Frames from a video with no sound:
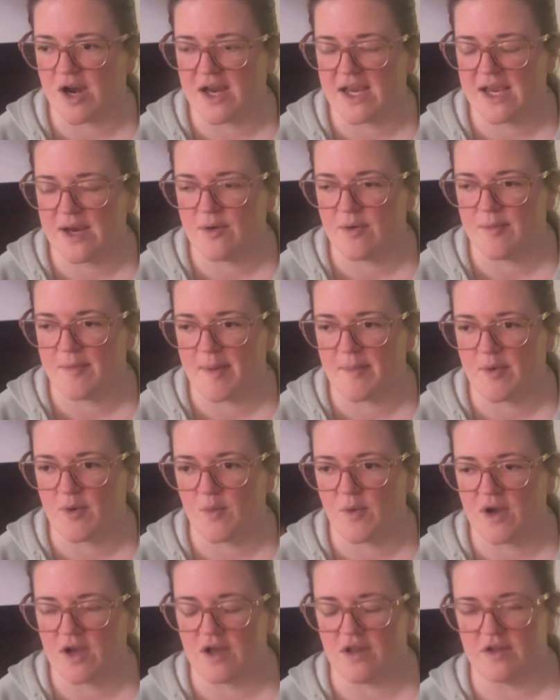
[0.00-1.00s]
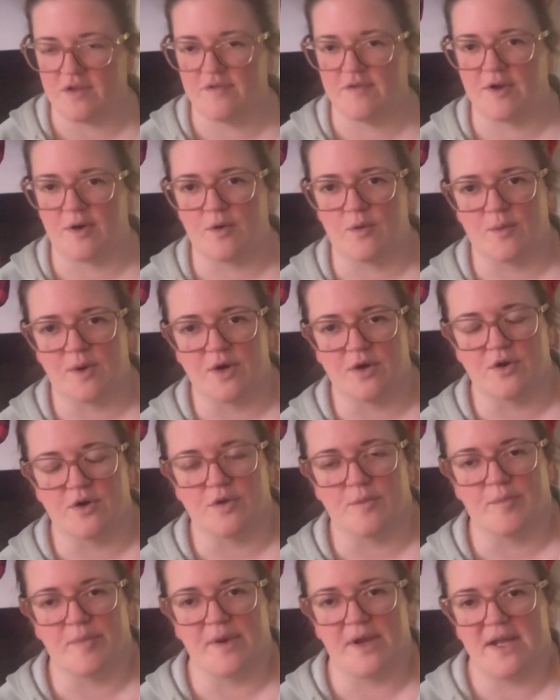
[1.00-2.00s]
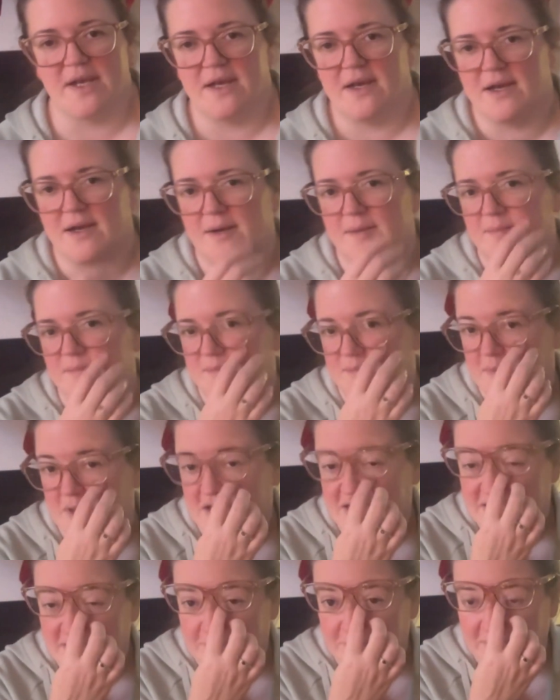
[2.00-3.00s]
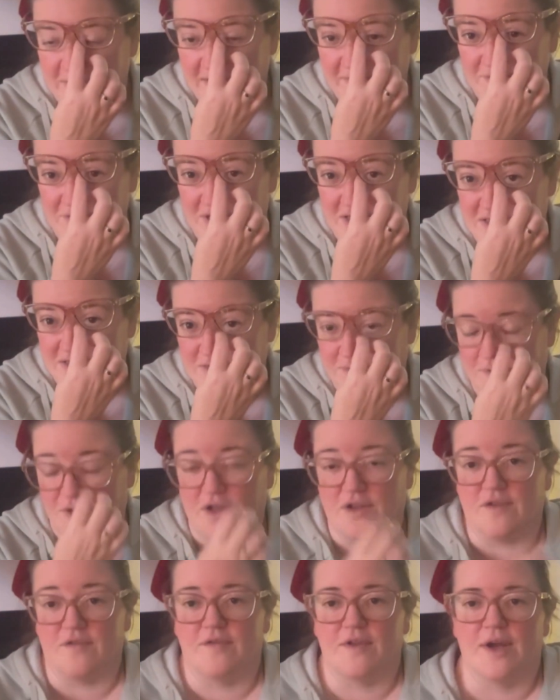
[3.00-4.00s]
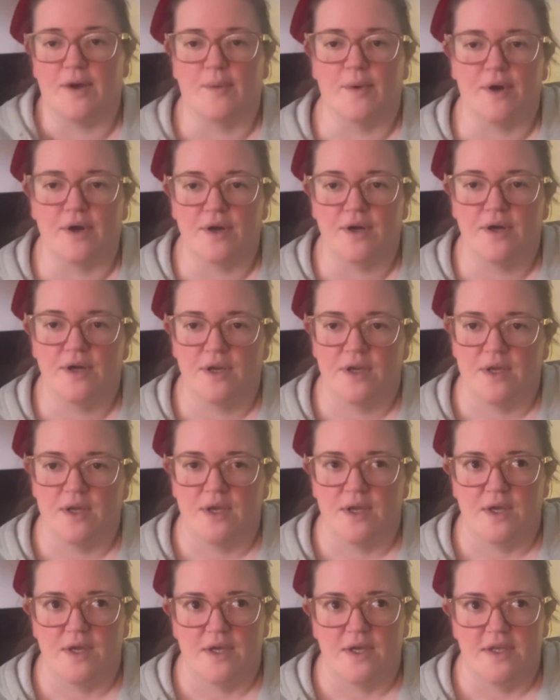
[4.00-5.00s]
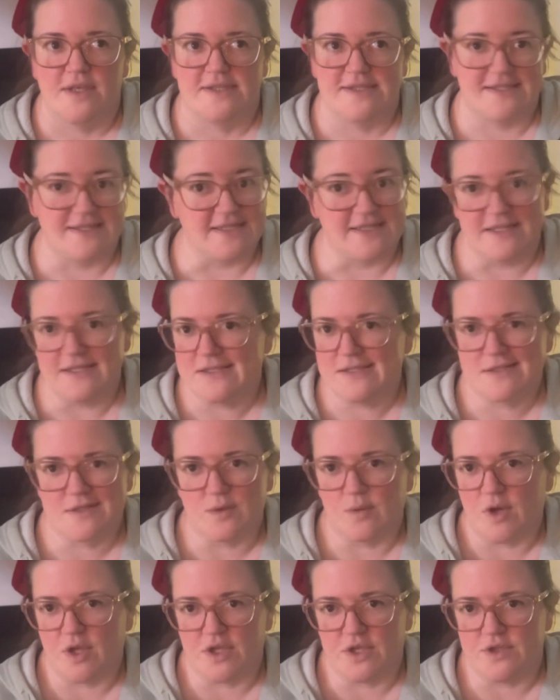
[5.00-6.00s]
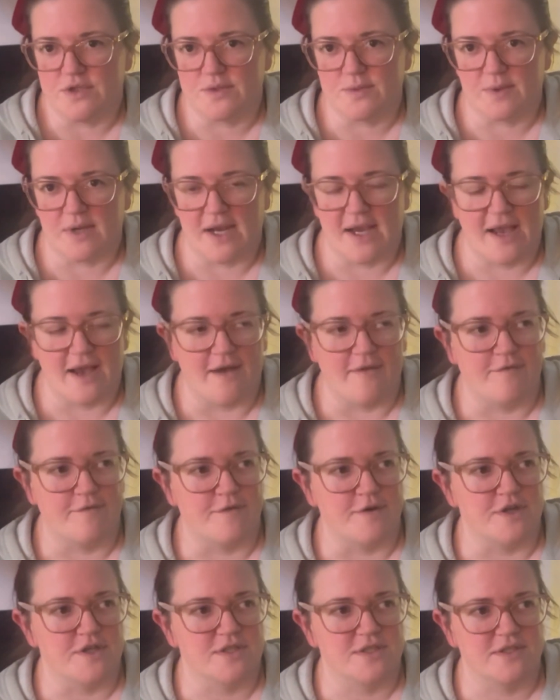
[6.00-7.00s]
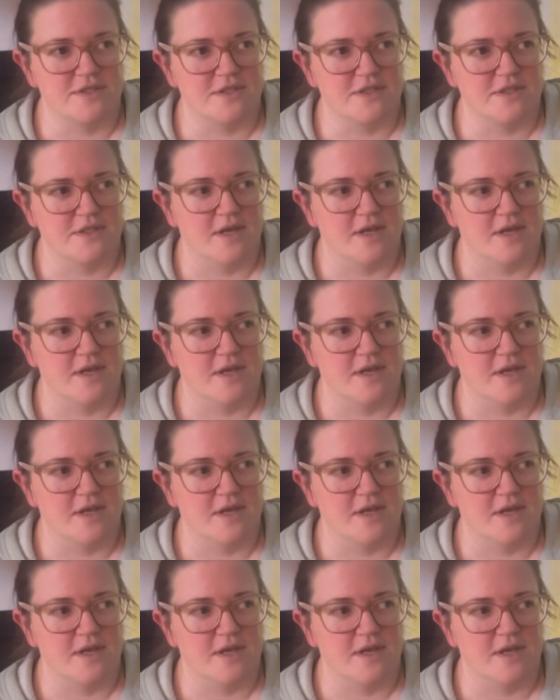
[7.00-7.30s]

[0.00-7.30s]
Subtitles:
I can't remember what cauliflower we grew, but I definitely have lots of cauliflower seeds, so I'll use what I have first.